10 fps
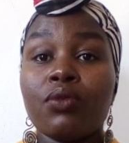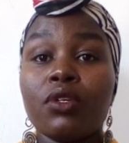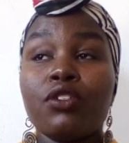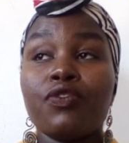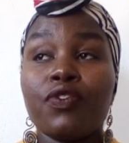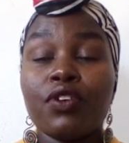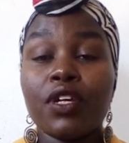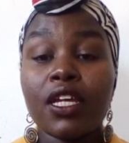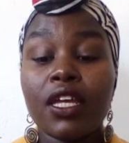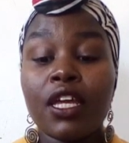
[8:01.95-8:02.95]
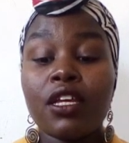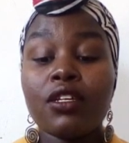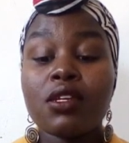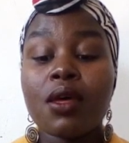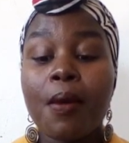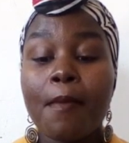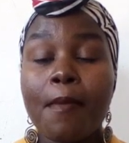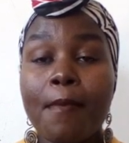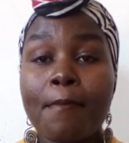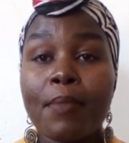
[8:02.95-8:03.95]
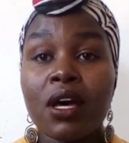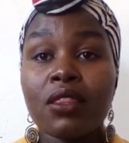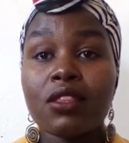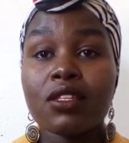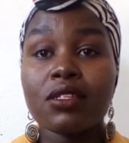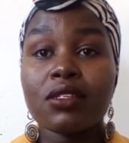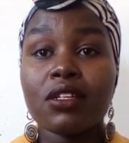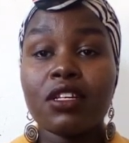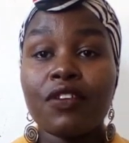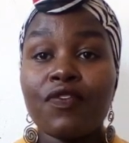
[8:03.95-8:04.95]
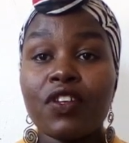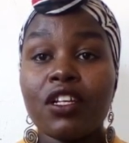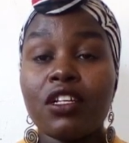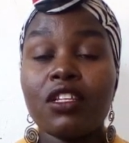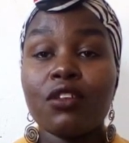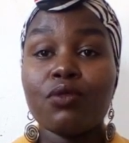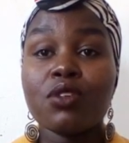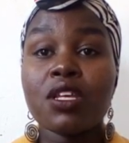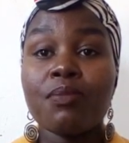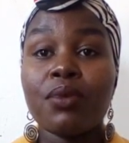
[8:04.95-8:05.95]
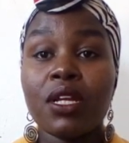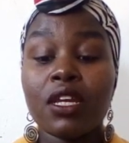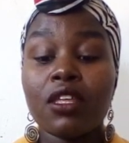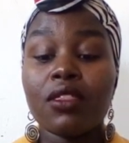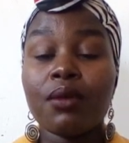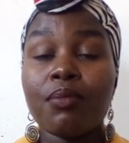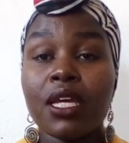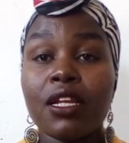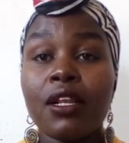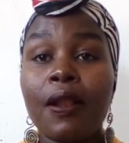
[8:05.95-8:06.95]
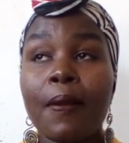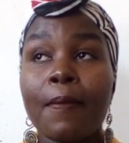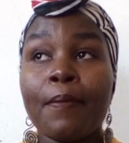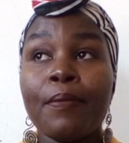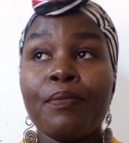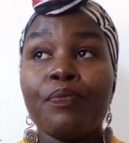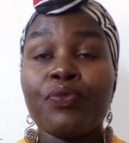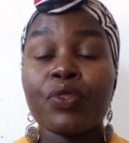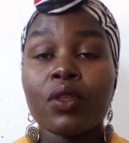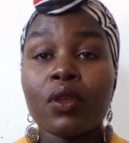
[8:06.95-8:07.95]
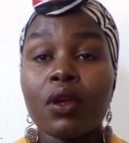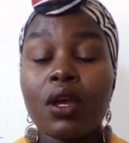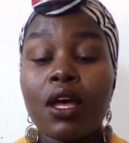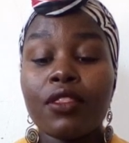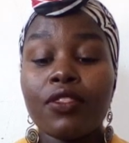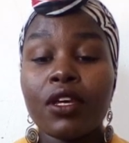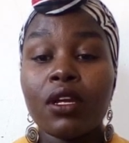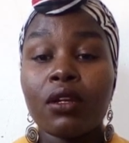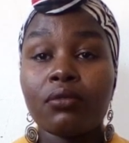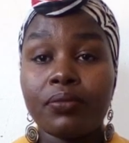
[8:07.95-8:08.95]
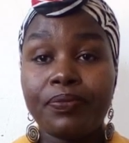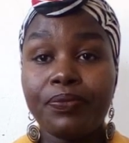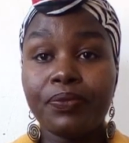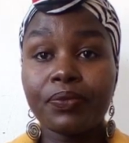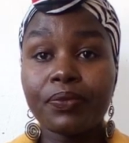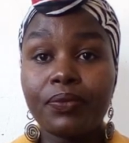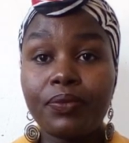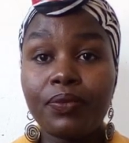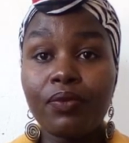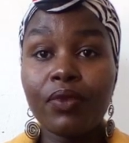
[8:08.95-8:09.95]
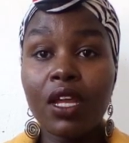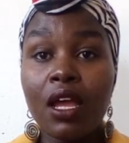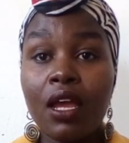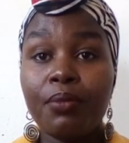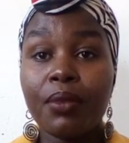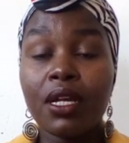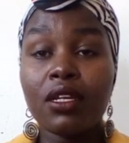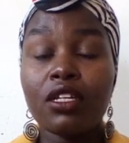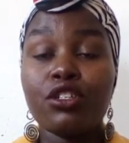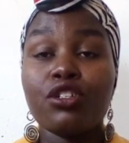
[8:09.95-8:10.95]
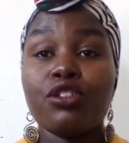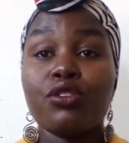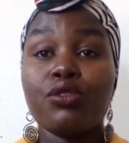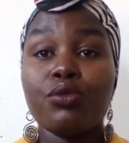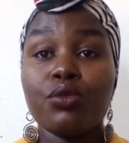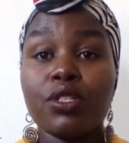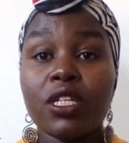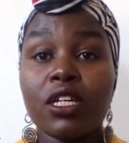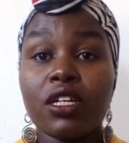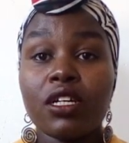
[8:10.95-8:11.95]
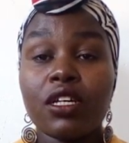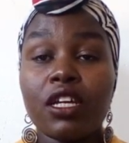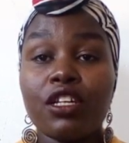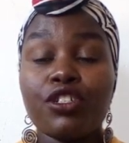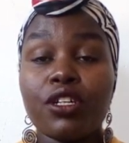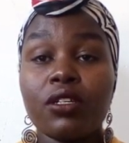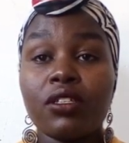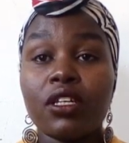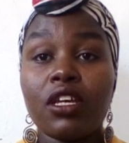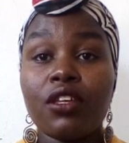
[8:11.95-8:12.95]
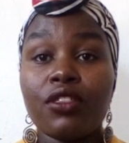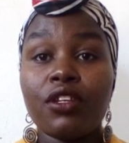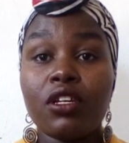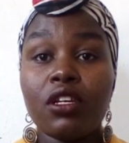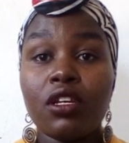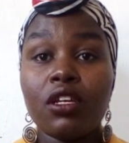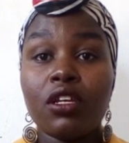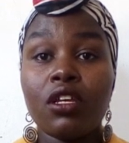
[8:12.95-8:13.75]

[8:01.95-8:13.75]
language for 8 months. Definitely there was a break in the middle, and then I managed to take HSK3,